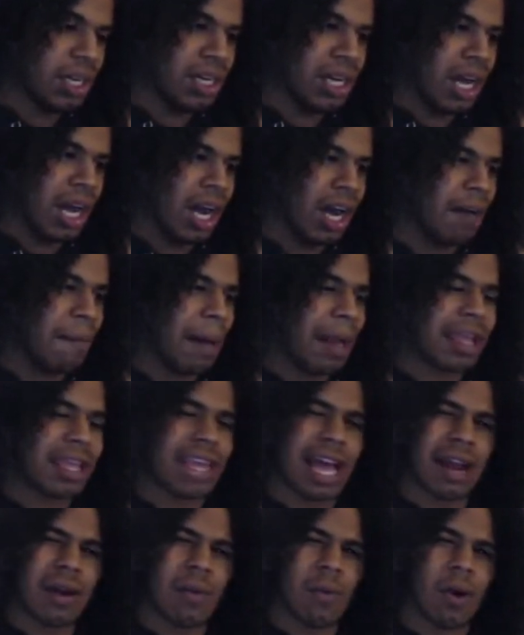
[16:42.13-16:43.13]
I
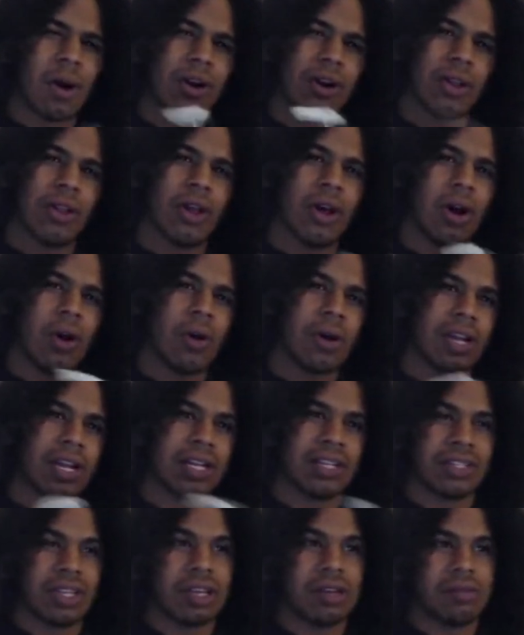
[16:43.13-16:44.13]
kind of wonder though,
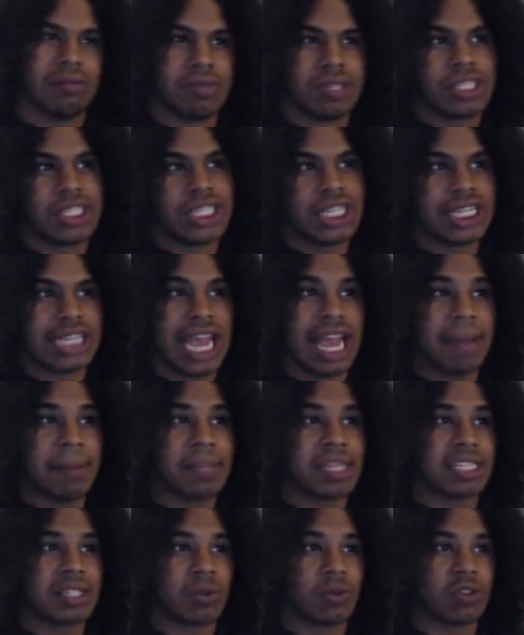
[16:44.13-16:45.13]
because she says
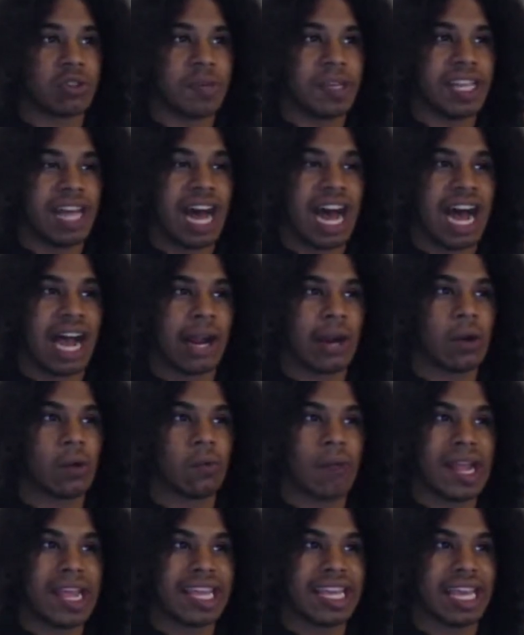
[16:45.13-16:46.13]
Amethyst is supposed to be the higher
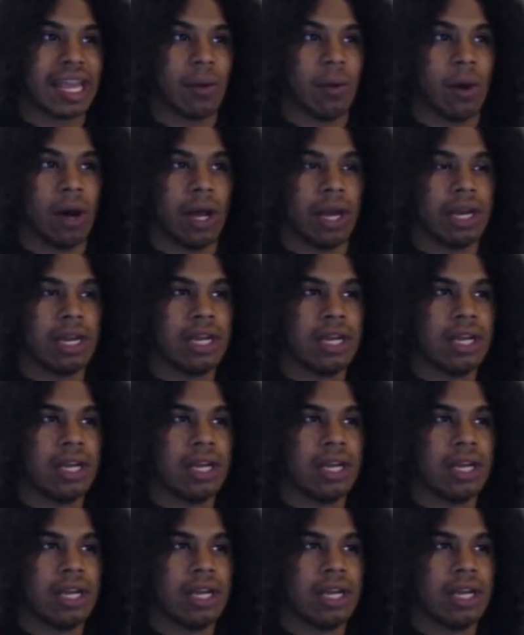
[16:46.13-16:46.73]
ranking one.